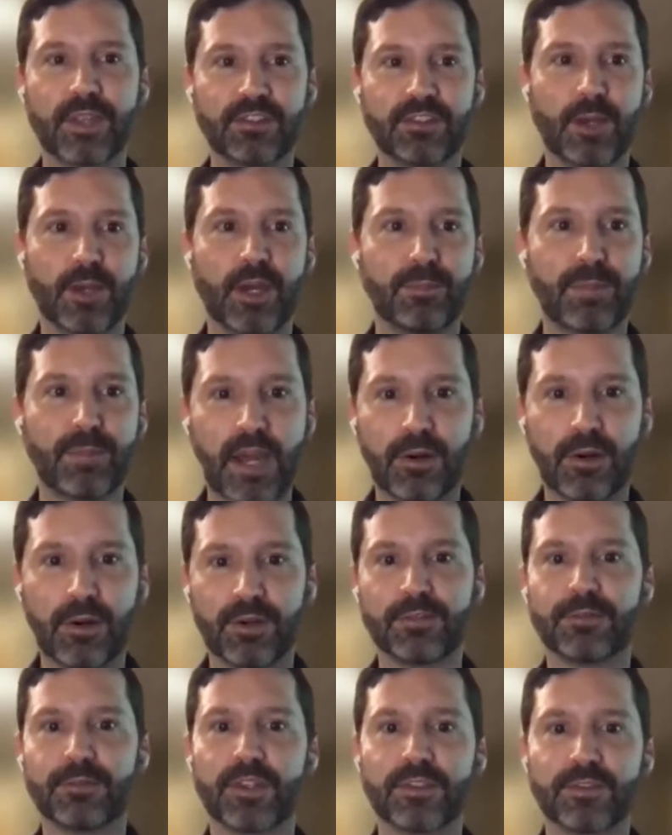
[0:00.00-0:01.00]
things about power
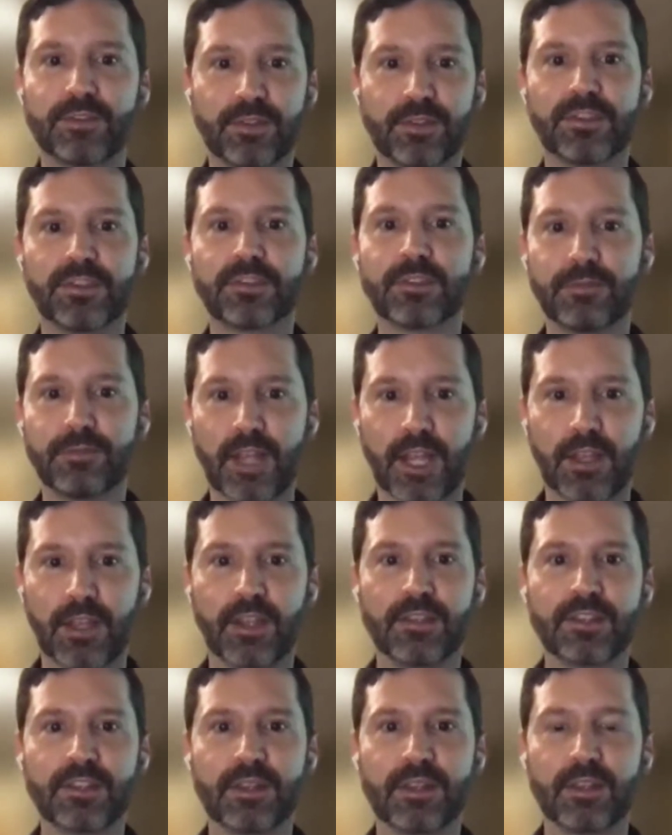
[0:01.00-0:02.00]
differentials and
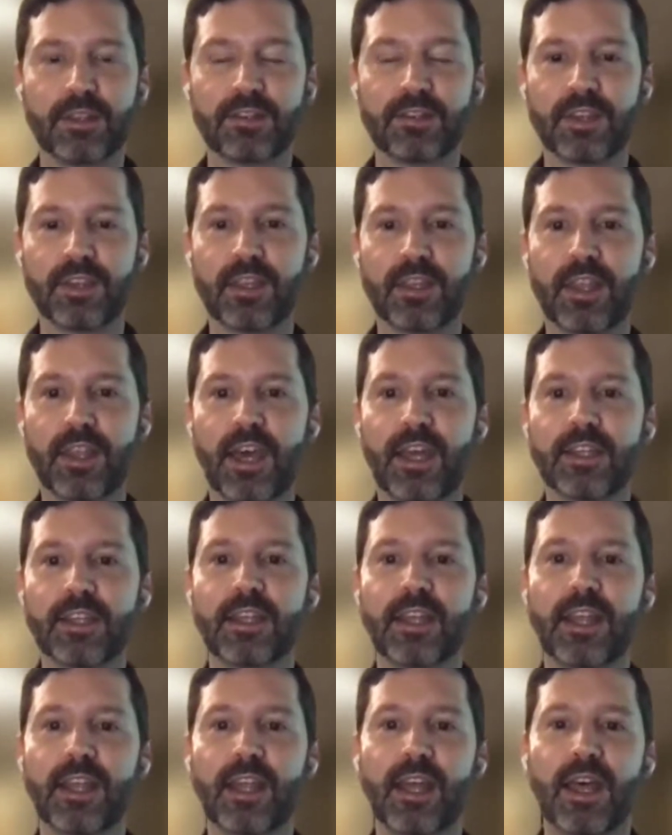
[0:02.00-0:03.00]
surveillance and things like
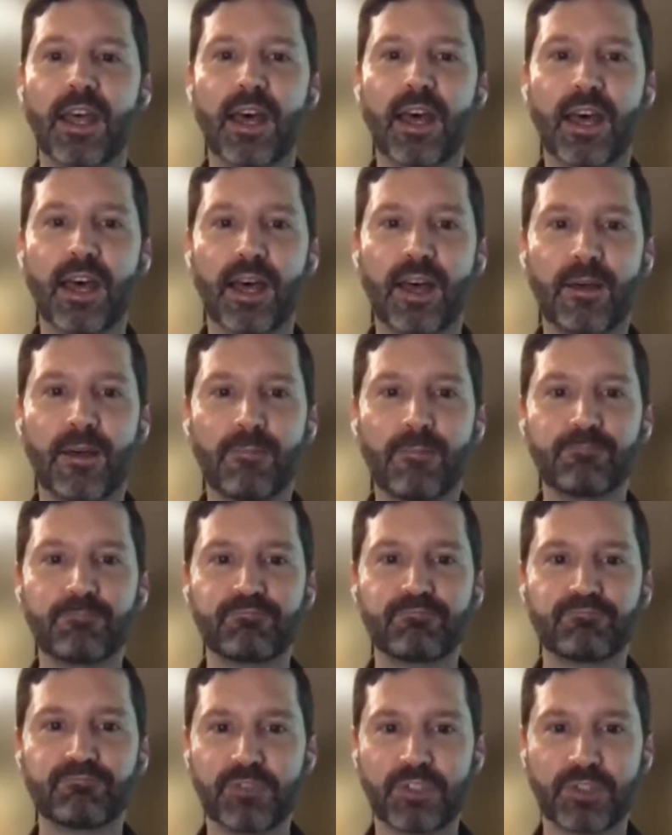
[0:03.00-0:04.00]
that.
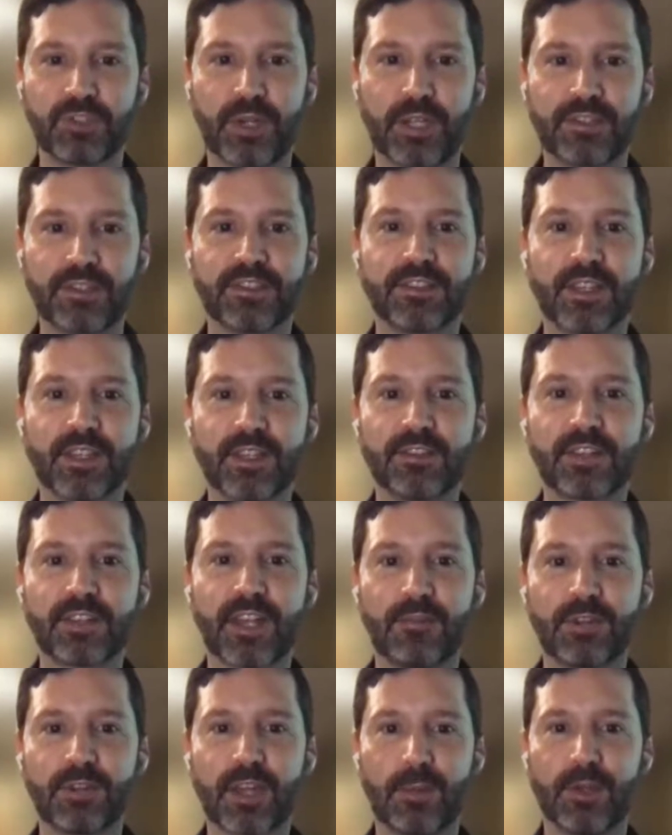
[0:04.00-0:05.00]
It's great to see these
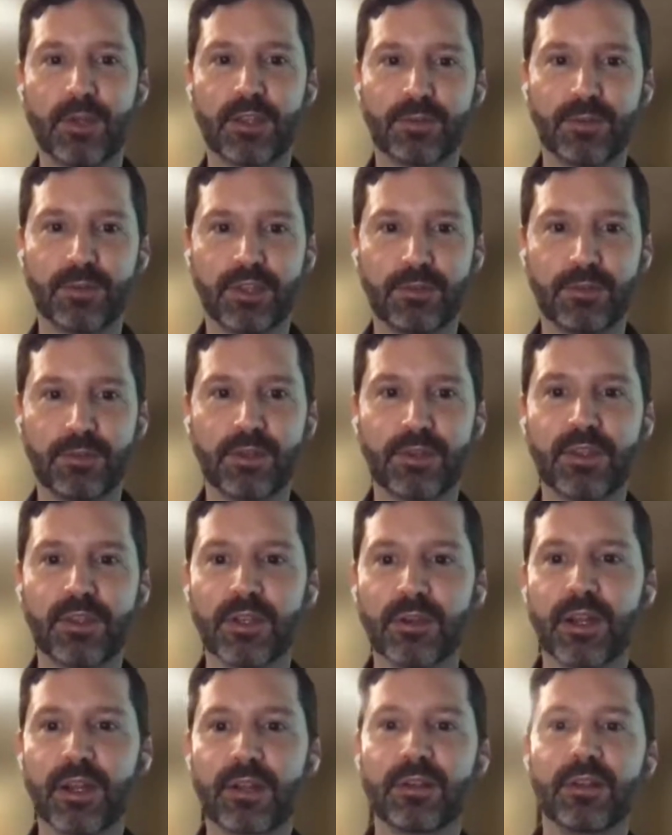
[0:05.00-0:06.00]
kind of coming through different
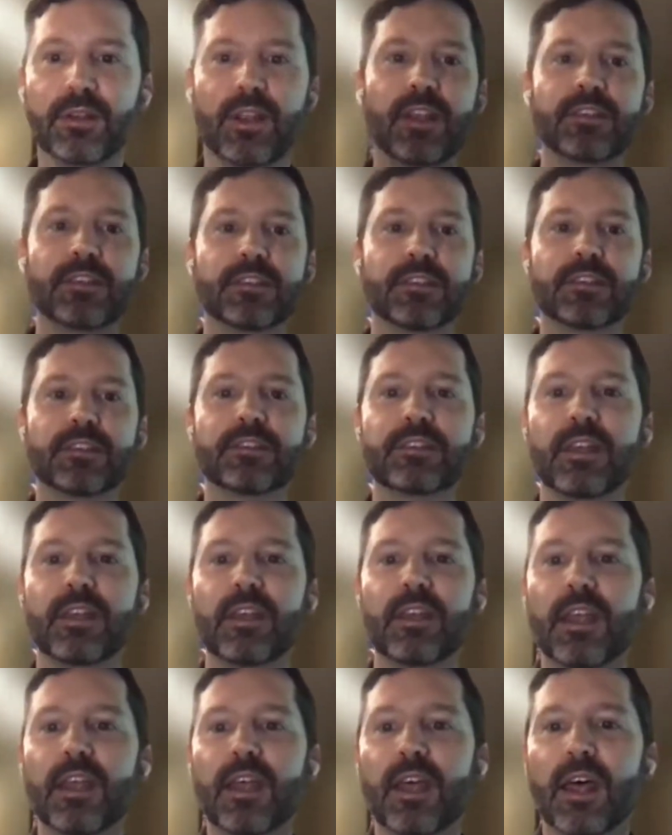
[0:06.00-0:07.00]
theoretical lenses.
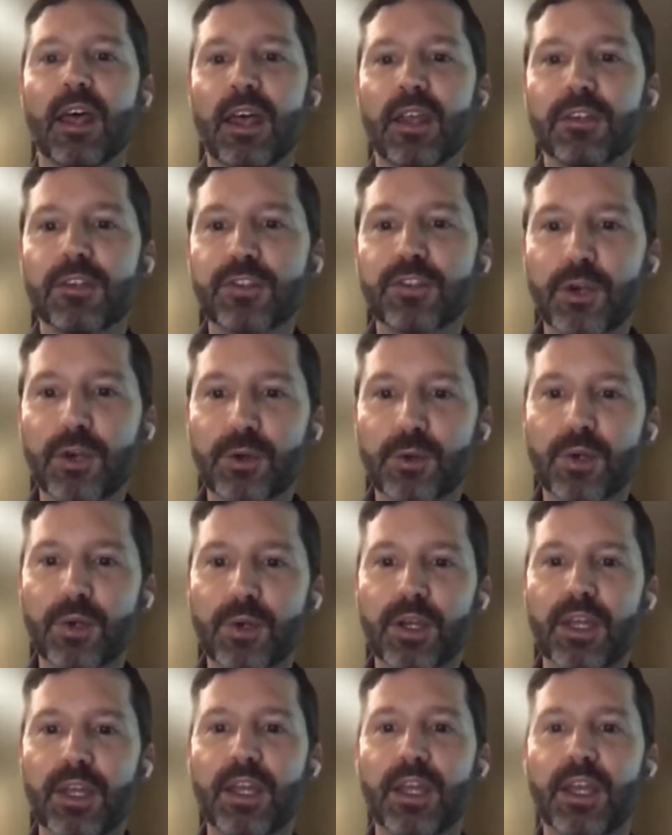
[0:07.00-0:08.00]

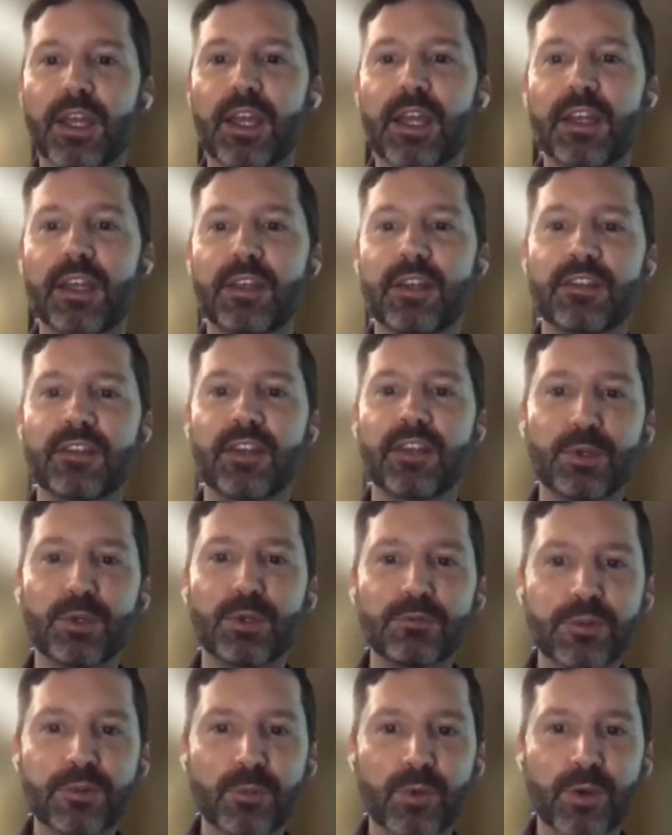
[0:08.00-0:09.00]
So as I
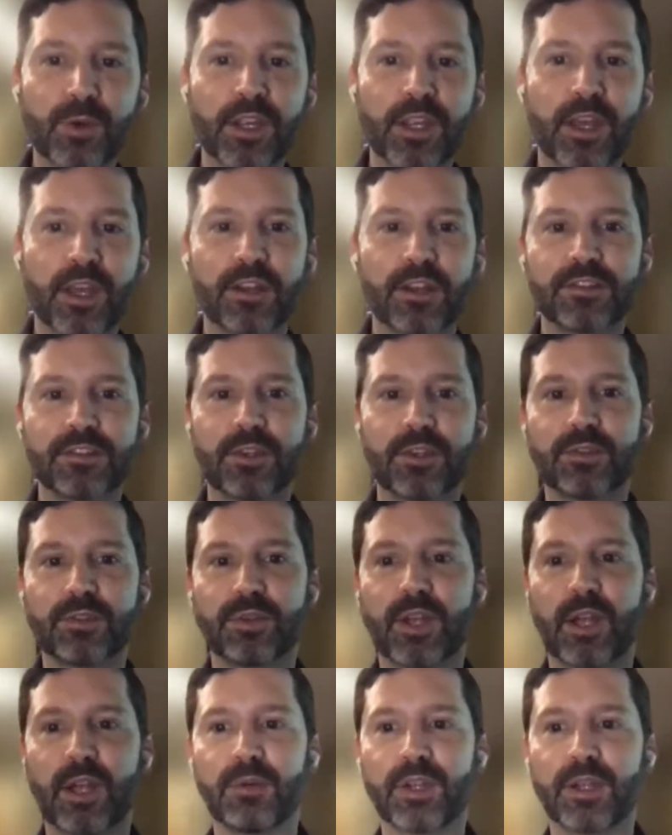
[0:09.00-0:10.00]
moved from working on a
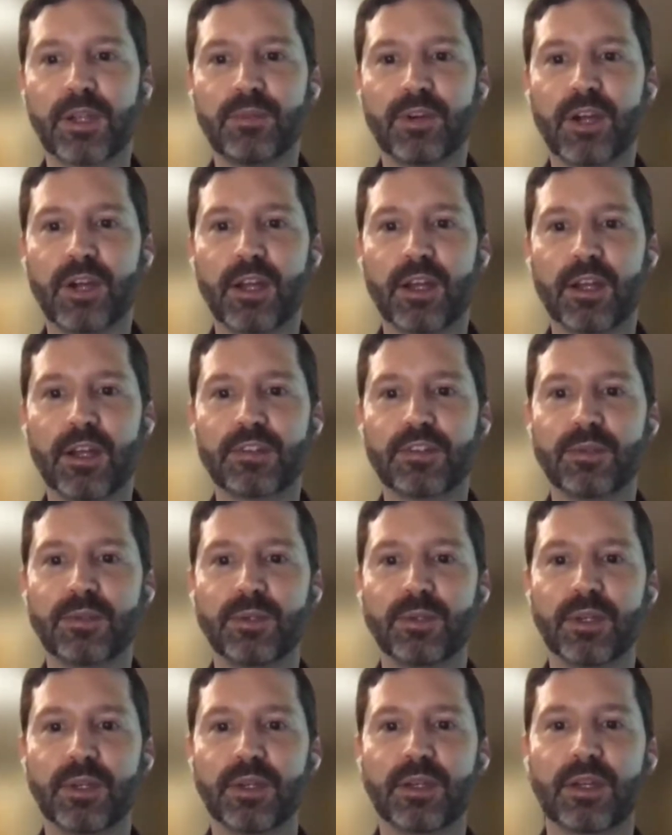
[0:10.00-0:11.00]
social networking product
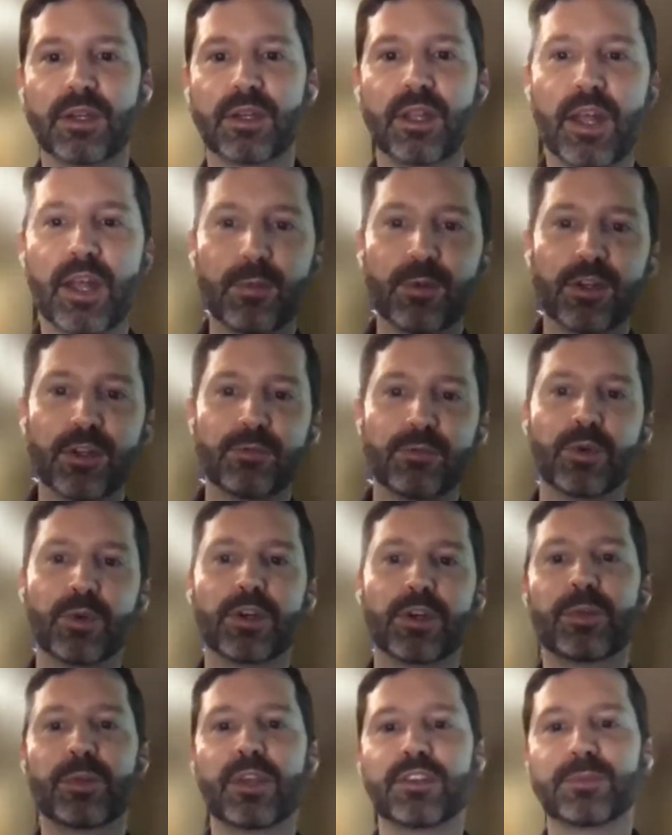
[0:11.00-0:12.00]
to a collaborative
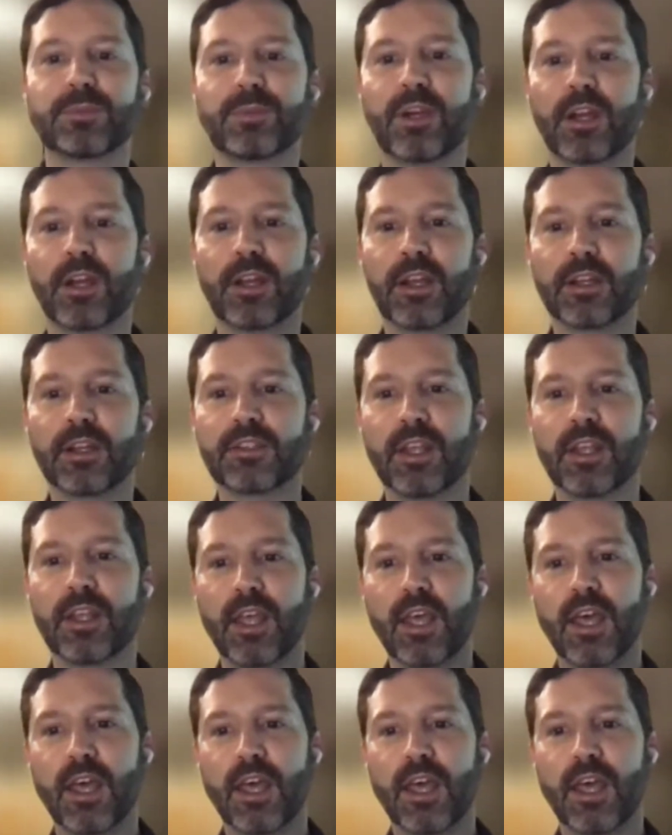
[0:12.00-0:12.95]
workplace product,